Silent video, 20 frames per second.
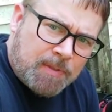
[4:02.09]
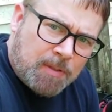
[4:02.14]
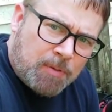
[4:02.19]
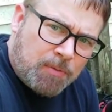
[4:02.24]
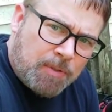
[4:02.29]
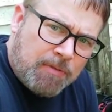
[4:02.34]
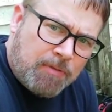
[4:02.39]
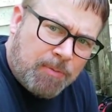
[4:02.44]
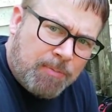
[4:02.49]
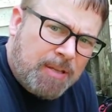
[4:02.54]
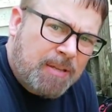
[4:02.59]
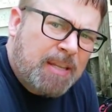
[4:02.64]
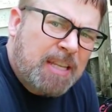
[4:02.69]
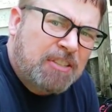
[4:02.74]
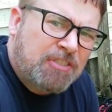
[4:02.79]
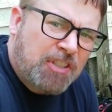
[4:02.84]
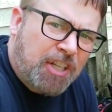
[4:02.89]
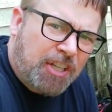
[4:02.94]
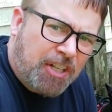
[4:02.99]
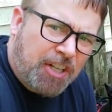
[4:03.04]
We'll give it a beep.
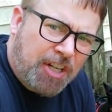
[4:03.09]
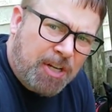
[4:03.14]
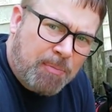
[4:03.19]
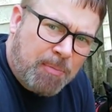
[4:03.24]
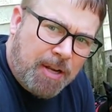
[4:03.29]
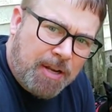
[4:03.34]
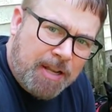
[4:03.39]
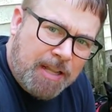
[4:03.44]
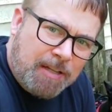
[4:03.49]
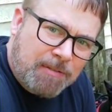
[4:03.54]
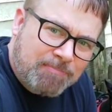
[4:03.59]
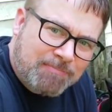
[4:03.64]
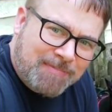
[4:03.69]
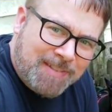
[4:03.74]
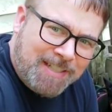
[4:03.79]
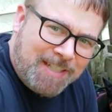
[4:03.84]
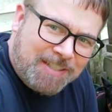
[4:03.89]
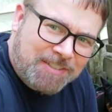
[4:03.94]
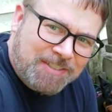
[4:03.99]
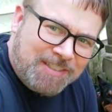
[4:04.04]
It's not on him right now.
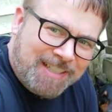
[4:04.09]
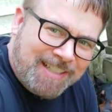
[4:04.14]
He doesn't